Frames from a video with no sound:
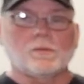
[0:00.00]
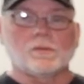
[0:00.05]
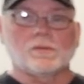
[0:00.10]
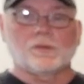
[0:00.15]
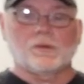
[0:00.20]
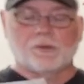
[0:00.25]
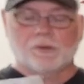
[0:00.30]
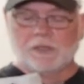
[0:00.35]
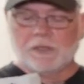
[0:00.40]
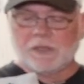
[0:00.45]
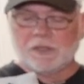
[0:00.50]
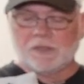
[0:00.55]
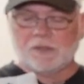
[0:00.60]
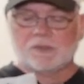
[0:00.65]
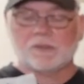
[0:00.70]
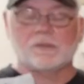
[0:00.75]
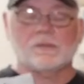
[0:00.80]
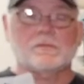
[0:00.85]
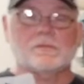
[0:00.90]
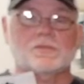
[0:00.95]
were
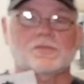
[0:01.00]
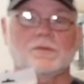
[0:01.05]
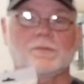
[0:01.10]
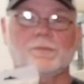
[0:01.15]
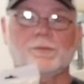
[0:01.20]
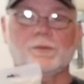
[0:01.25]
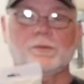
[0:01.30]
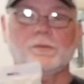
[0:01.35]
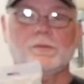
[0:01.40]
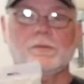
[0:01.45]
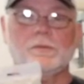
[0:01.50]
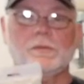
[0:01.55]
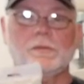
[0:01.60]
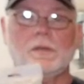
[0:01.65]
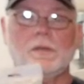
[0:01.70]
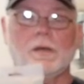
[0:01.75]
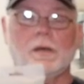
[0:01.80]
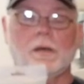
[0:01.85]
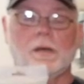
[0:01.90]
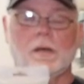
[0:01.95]
these simple
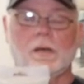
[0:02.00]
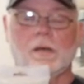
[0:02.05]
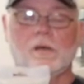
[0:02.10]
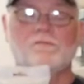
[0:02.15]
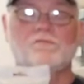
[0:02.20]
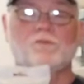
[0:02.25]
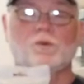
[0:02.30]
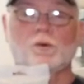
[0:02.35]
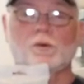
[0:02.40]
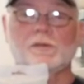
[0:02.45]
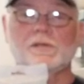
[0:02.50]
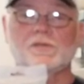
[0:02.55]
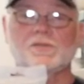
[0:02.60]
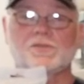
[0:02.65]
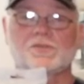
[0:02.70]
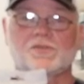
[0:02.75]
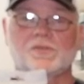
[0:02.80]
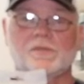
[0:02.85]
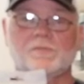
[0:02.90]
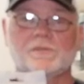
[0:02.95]

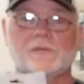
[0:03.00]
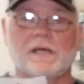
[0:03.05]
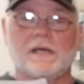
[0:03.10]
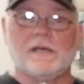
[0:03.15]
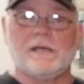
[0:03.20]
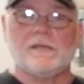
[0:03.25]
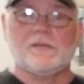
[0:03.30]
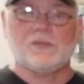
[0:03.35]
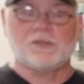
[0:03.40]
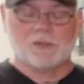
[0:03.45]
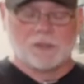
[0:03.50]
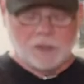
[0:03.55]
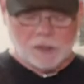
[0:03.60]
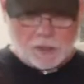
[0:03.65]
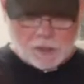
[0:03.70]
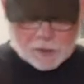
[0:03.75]
4-inch zip ties.